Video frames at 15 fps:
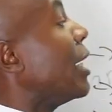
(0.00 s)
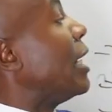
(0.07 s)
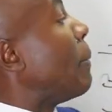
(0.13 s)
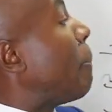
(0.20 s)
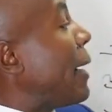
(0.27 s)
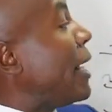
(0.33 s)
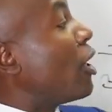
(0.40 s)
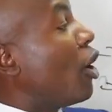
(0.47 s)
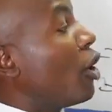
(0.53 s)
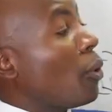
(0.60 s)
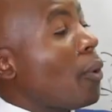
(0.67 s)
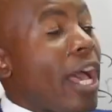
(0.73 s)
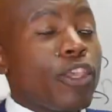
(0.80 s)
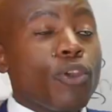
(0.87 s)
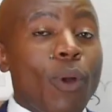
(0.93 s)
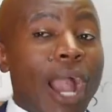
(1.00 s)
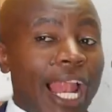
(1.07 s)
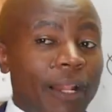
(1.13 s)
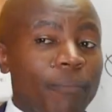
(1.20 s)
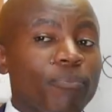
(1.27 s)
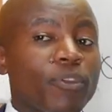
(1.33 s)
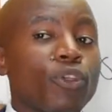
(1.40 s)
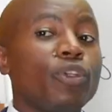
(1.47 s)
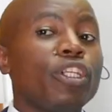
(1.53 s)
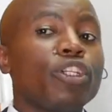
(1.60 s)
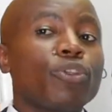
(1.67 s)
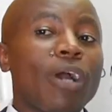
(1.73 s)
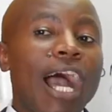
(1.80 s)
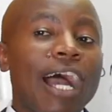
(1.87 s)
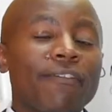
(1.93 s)
Depending on where you are, you
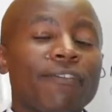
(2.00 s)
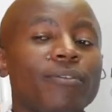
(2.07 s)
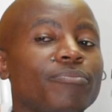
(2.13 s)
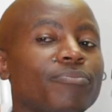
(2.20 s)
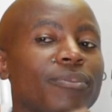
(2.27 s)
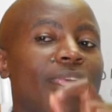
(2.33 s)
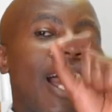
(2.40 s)
need to have